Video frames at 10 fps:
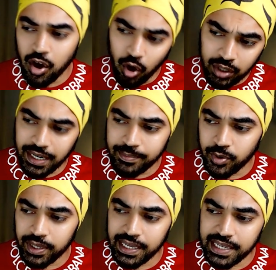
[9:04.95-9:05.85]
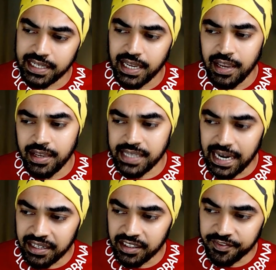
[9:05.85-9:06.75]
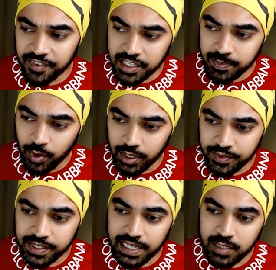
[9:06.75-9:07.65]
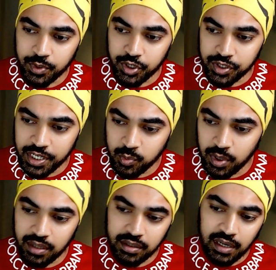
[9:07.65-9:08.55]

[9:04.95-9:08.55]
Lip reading: All that I'm doing is selecting the first point of sales, which is this one,